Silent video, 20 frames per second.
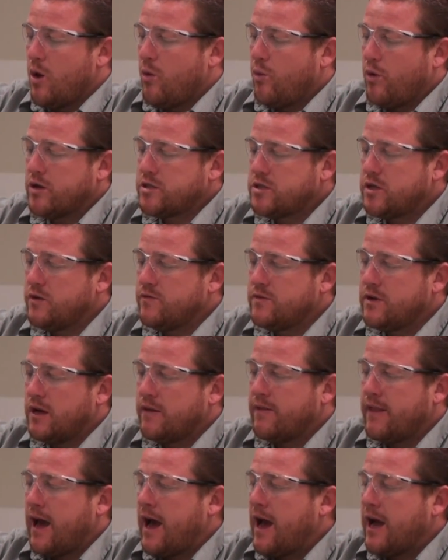Once you've
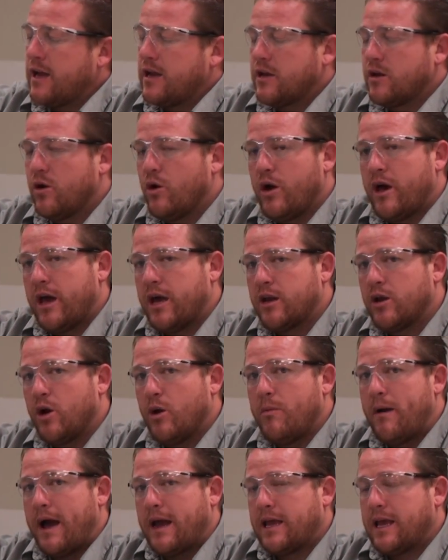done that, go ahead,
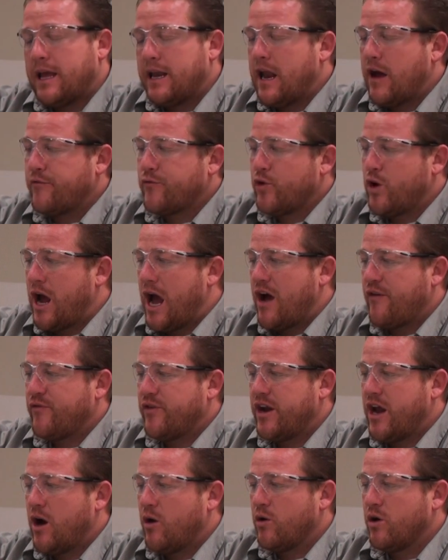go back in after half
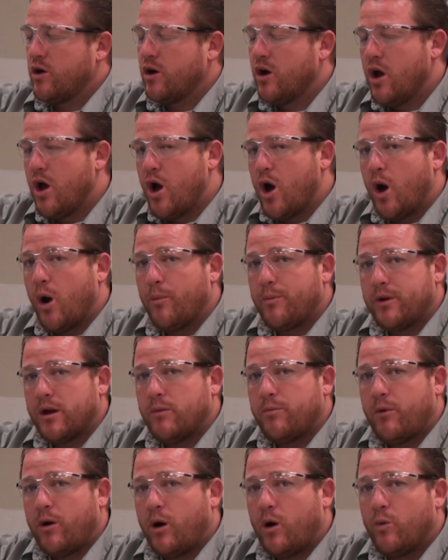an hour, open
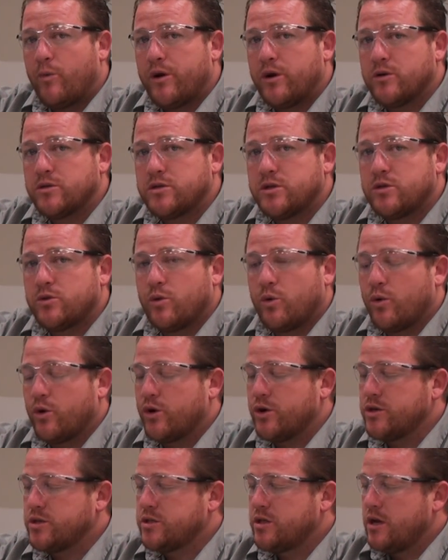up all windows and
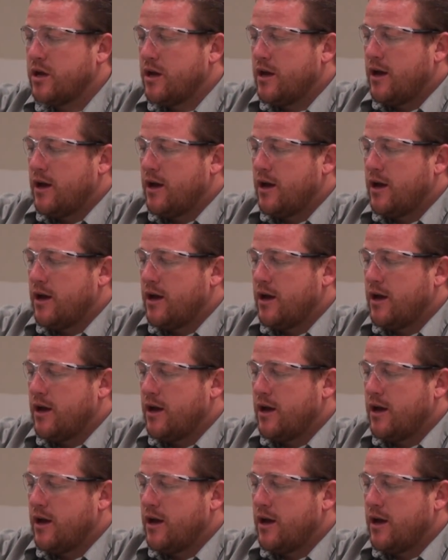doors.